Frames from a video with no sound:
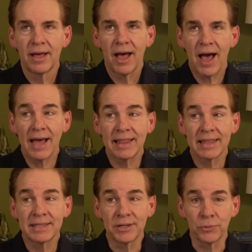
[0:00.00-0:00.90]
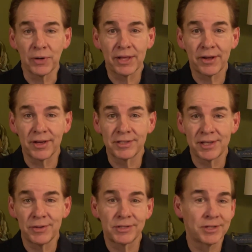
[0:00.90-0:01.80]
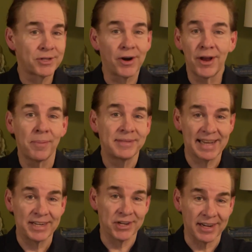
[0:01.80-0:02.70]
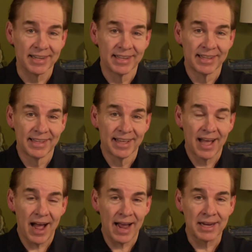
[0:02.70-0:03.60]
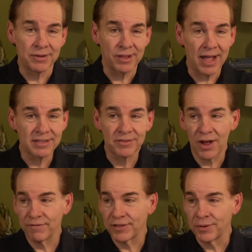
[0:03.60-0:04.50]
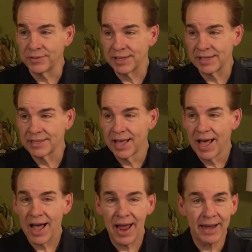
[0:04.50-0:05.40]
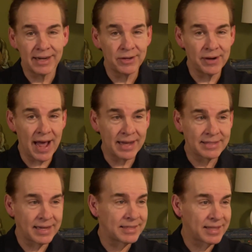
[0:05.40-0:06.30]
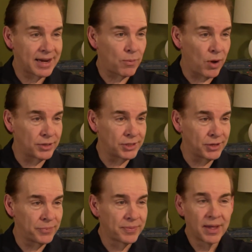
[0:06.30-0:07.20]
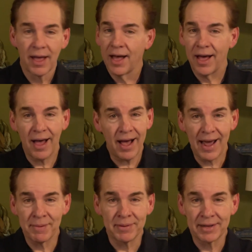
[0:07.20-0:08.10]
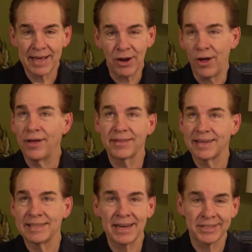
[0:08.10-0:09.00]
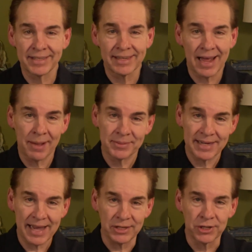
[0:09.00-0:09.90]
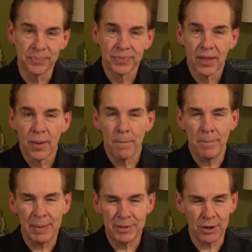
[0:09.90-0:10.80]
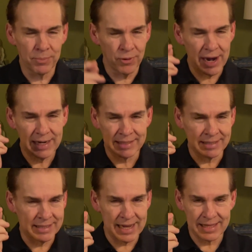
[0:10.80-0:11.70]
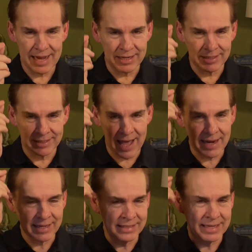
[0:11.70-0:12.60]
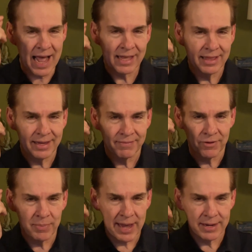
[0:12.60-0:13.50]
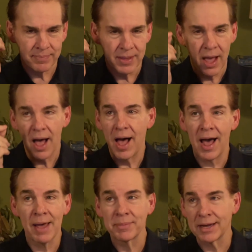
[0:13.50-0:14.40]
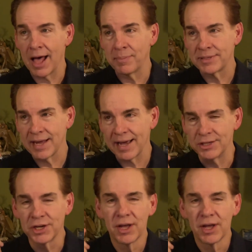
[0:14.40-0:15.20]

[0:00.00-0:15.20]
I think this is a really good excuse to start upstaging. I can do lots of non-fluencies. I can do an accent that I want to. I'm going to get all the attention upstage. Maybe your brain isn't saying that exactly verbatim. I'm going to upstage.